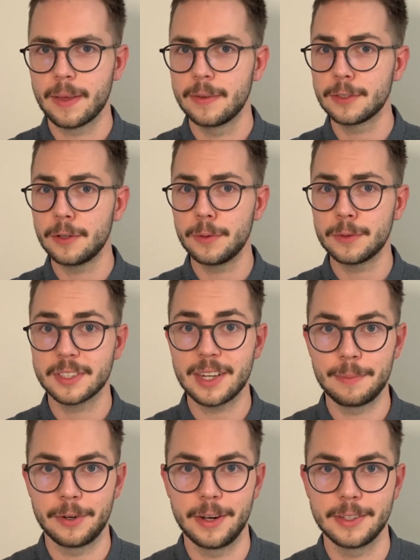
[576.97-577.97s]
So, to
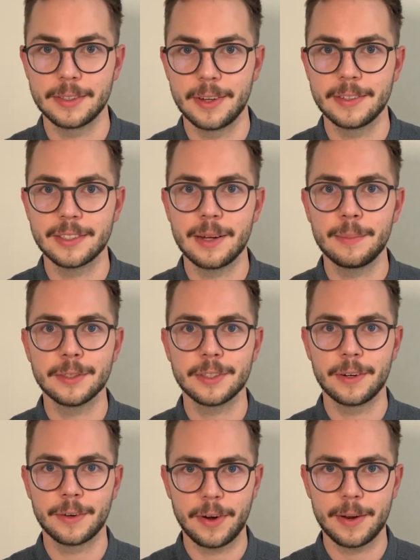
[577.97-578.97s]
summarize, ensembles are
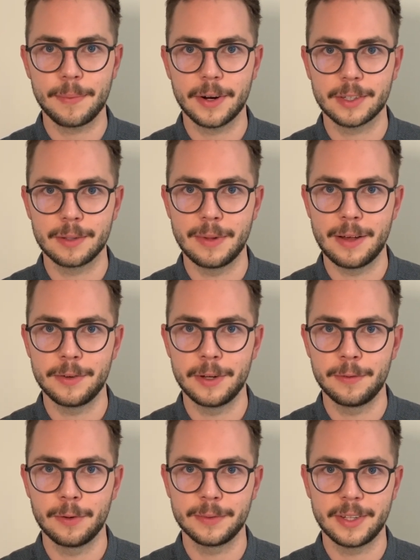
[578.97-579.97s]
a great practical
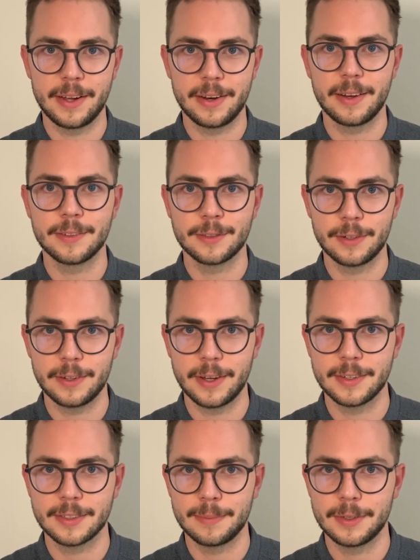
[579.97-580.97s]
method for obtaining uncertainty
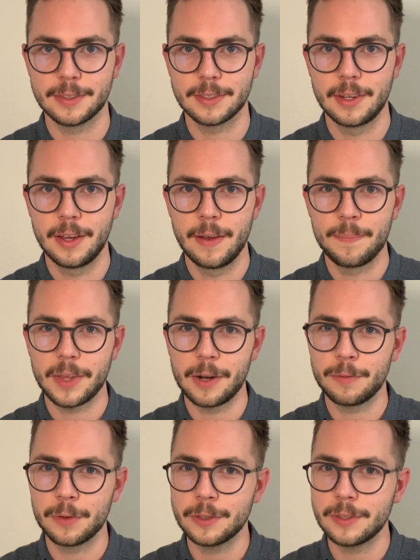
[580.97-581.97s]
estimates.
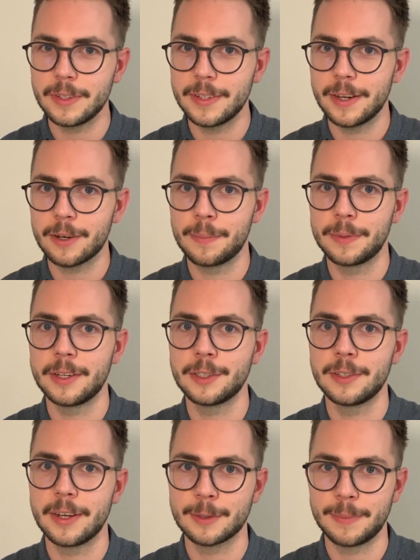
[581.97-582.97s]
Unfortunately, they are
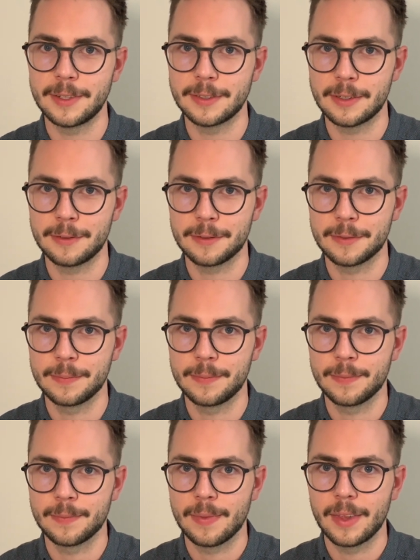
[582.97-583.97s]
computationally expensive.
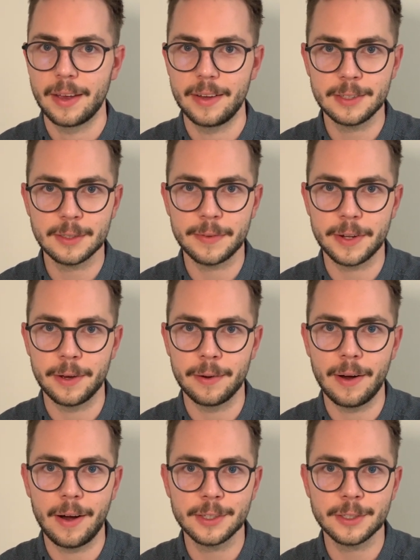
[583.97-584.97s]
In this
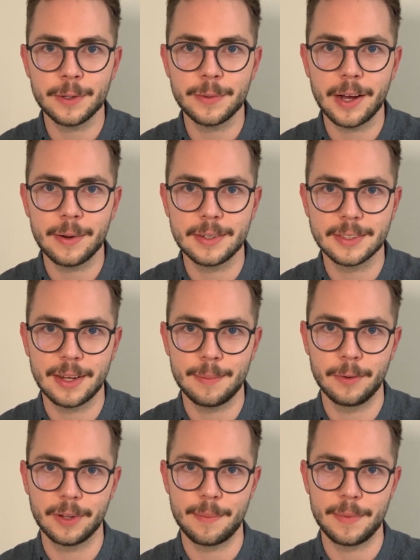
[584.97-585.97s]
video, I showed you how an
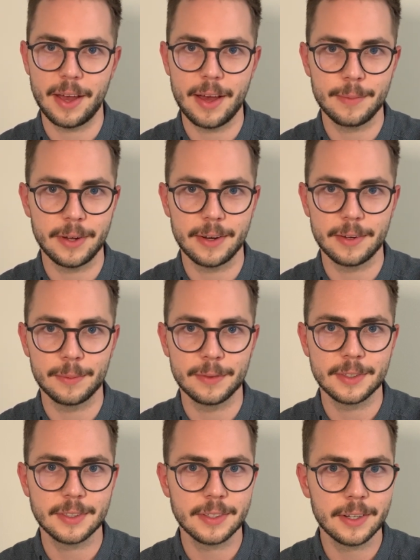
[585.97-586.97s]
ensemble can be emulated with
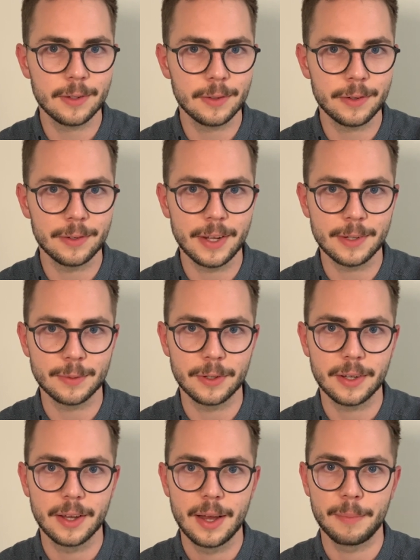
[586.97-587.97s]
a single neural
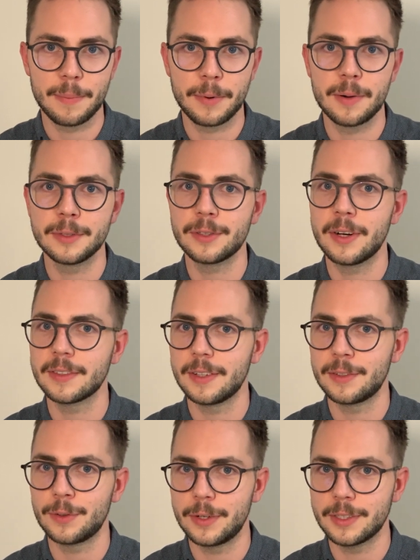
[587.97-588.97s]
network by parameterizing a
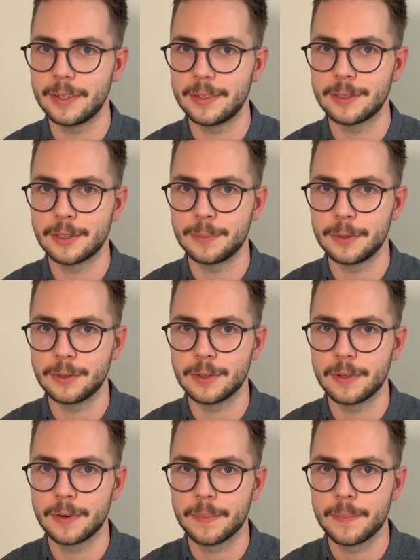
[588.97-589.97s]
Dirichlet distribution.